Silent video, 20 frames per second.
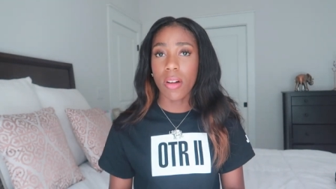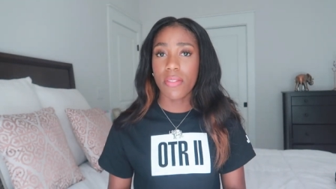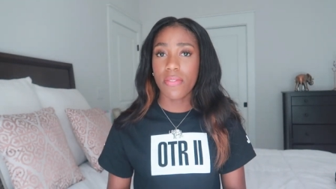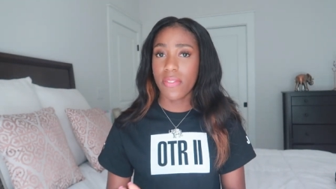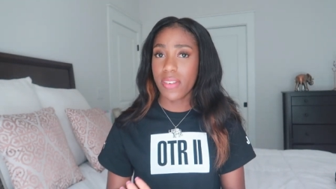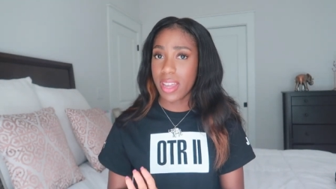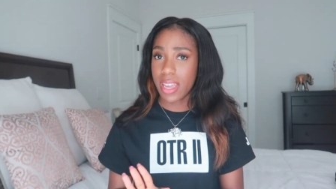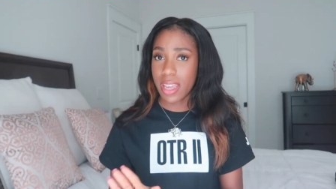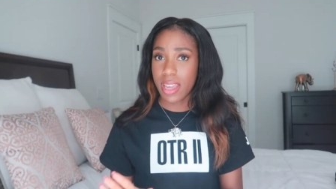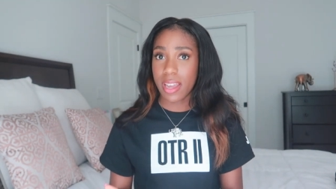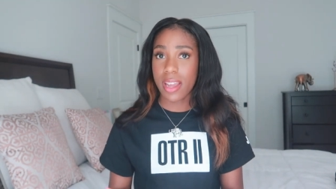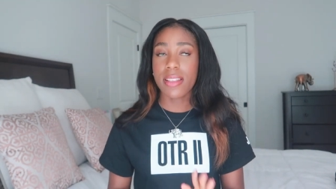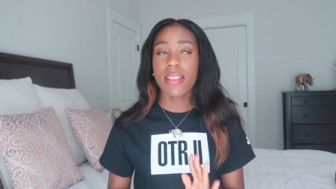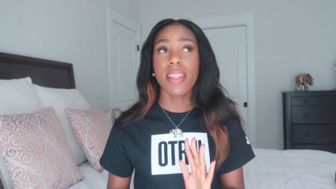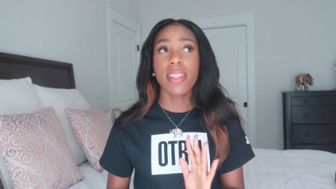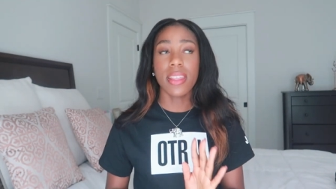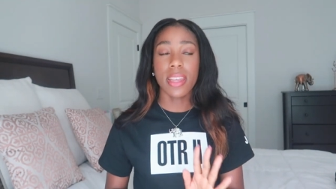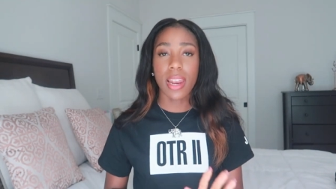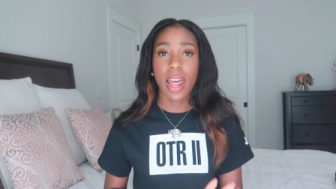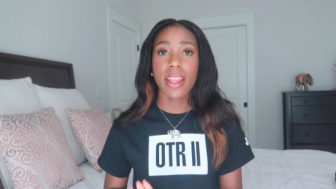If it
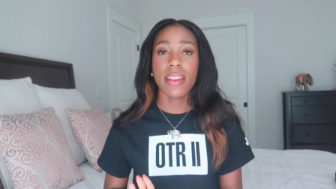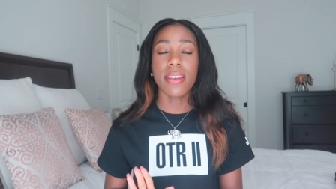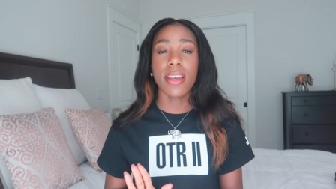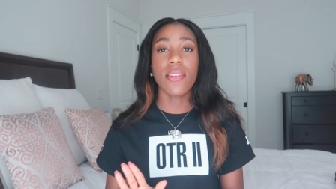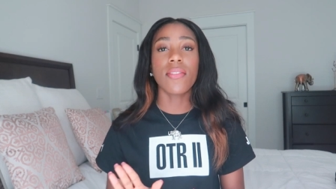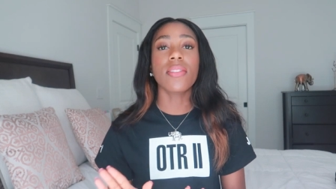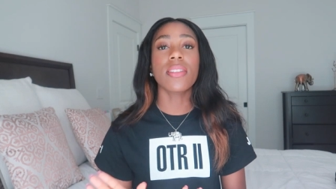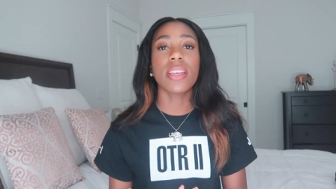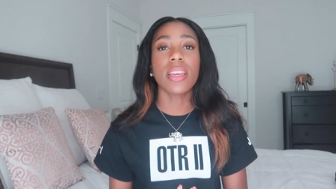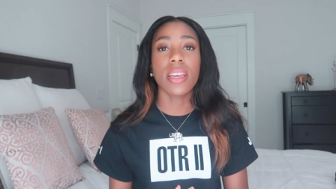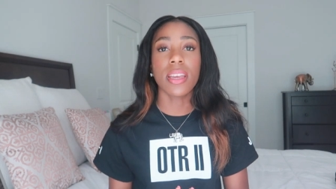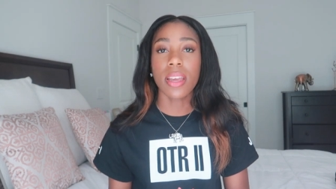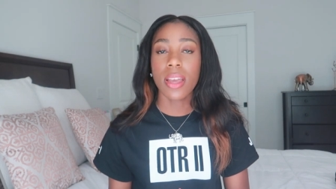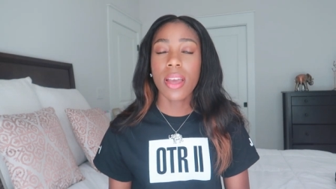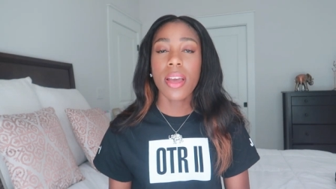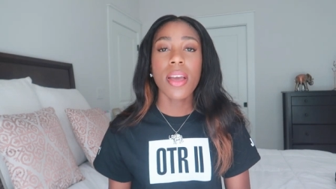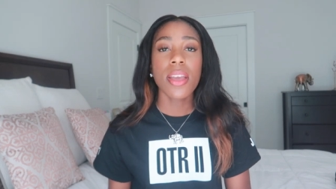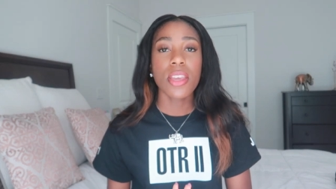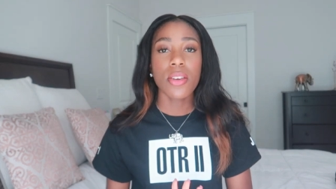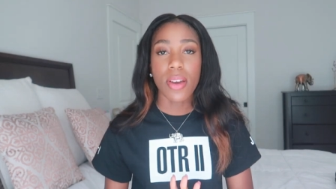is, then I definitely,
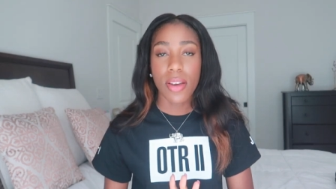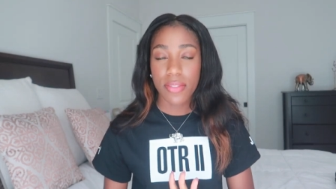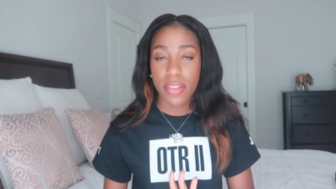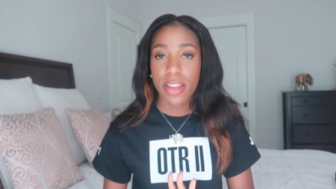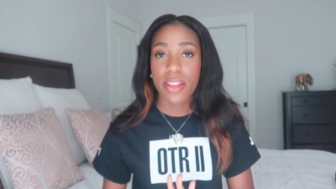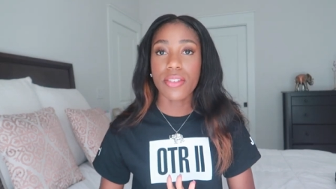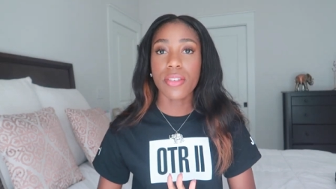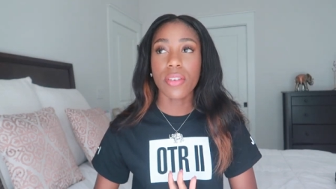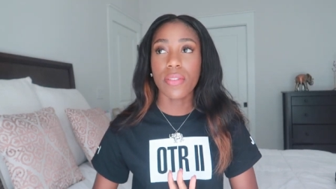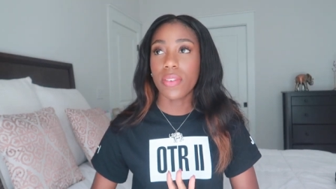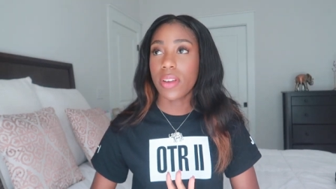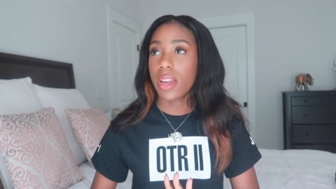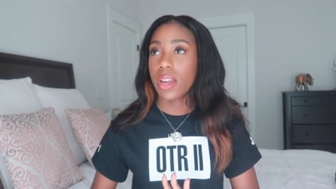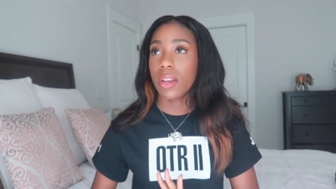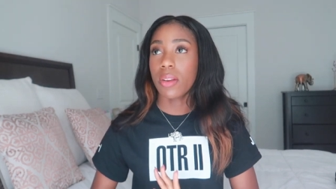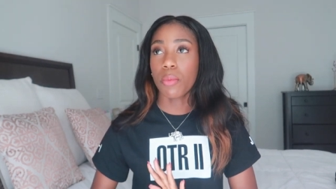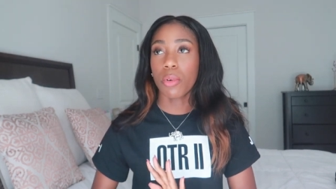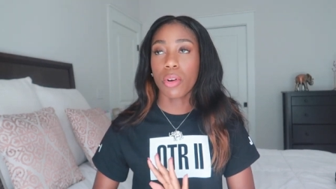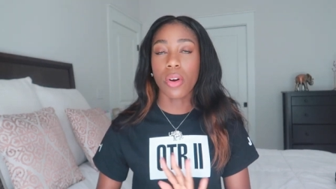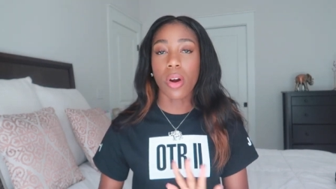you have to
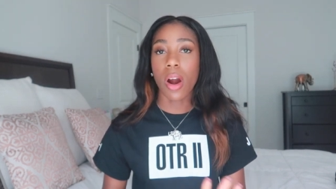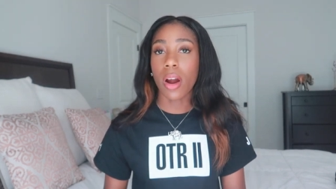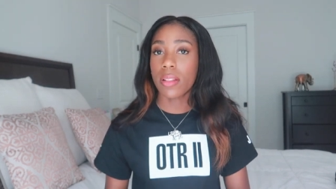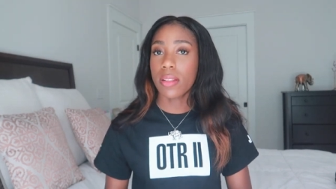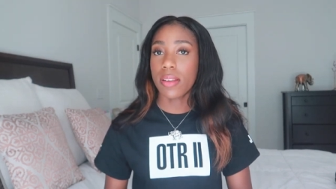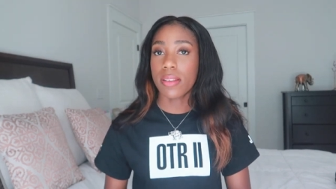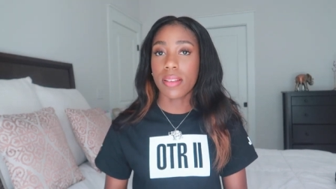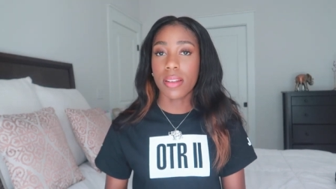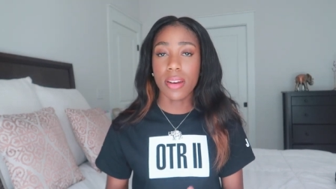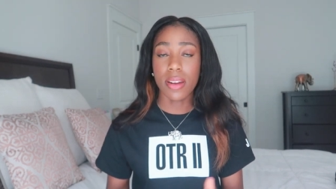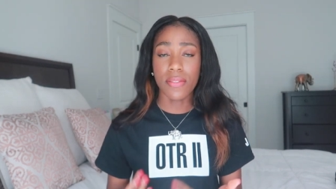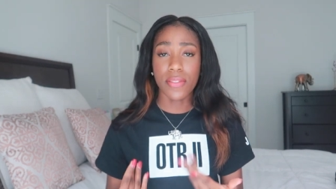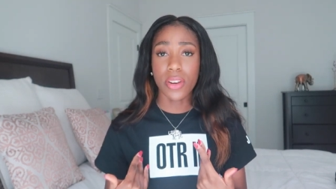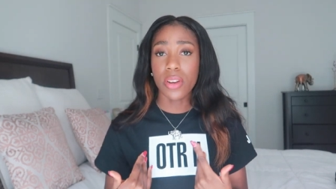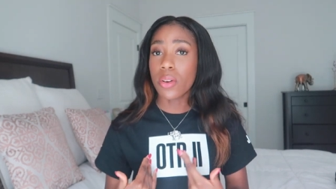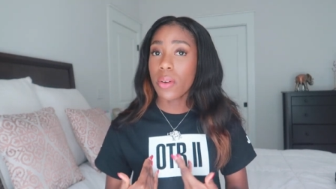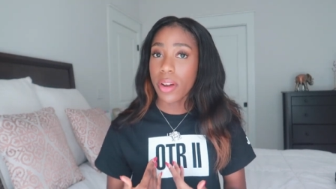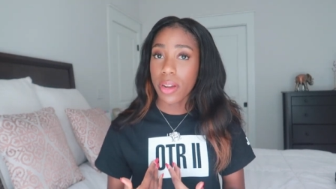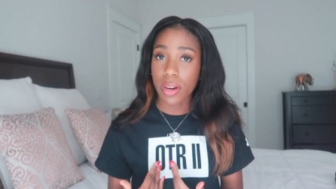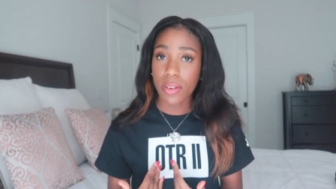intervene regardless. And if
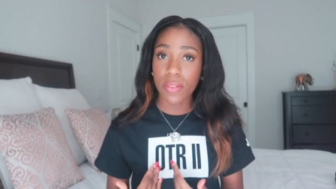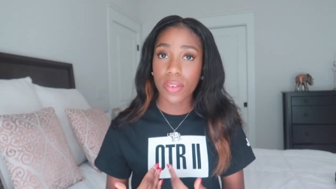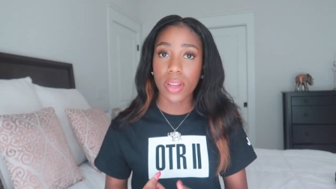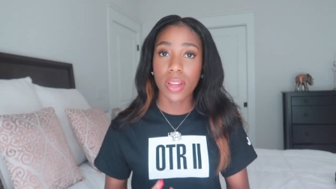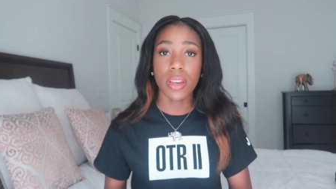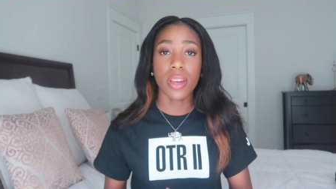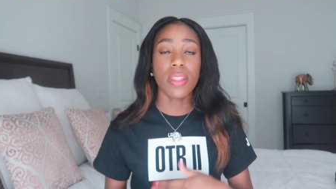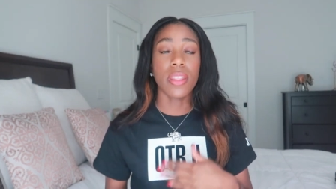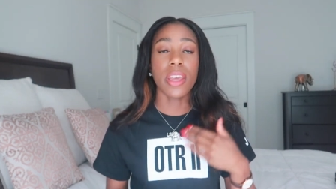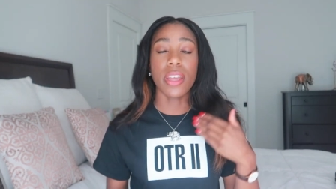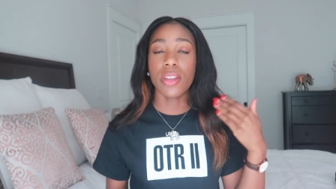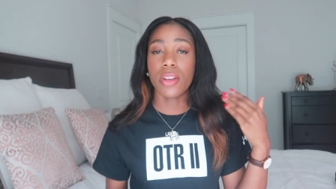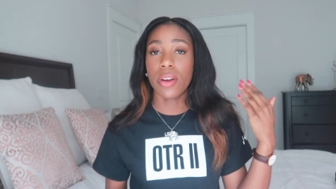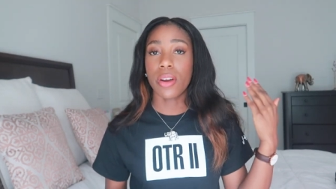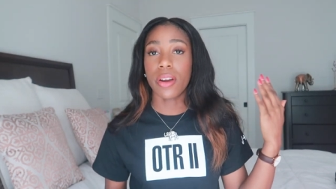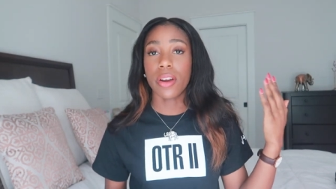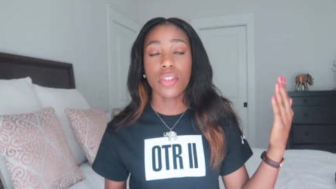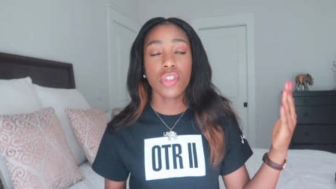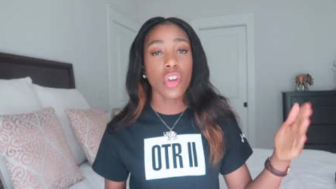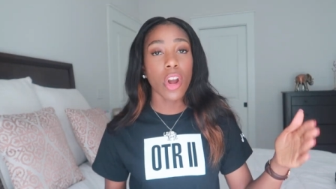you don't intervene, then
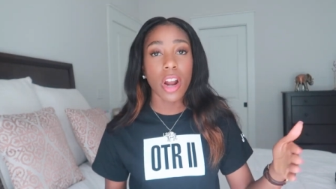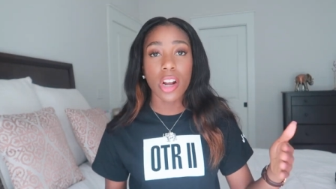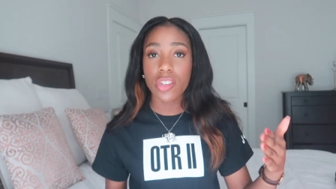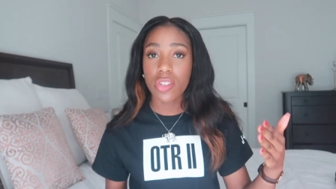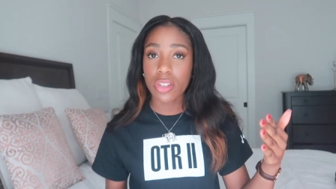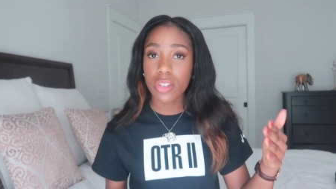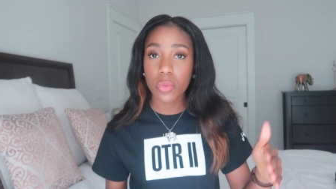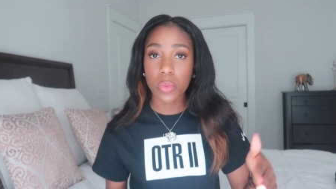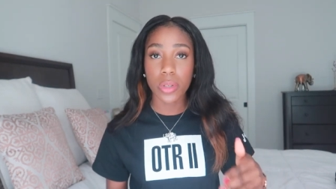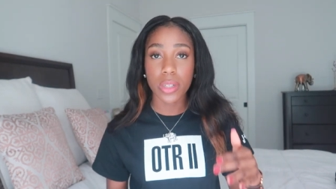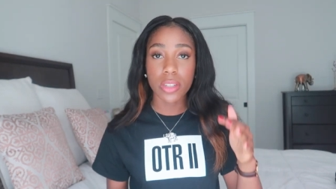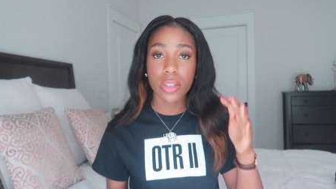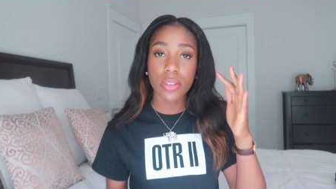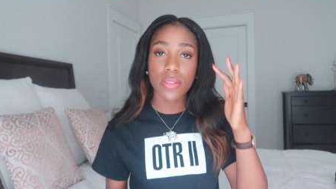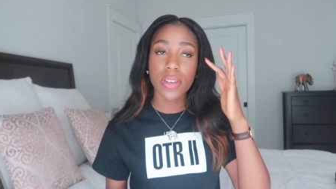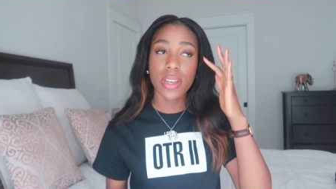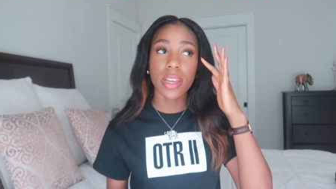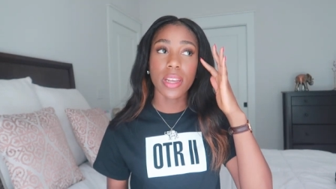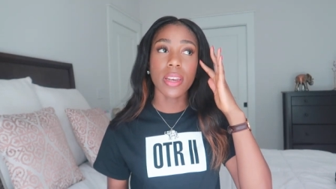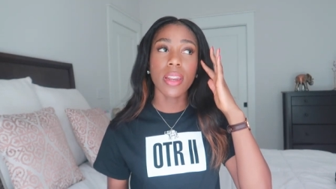your charge nurse will
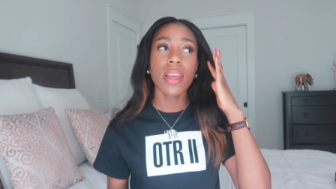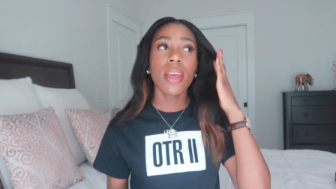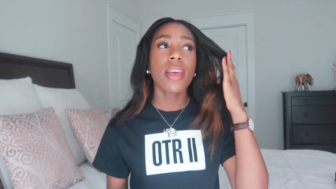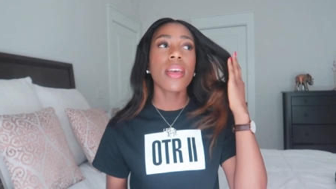intervene.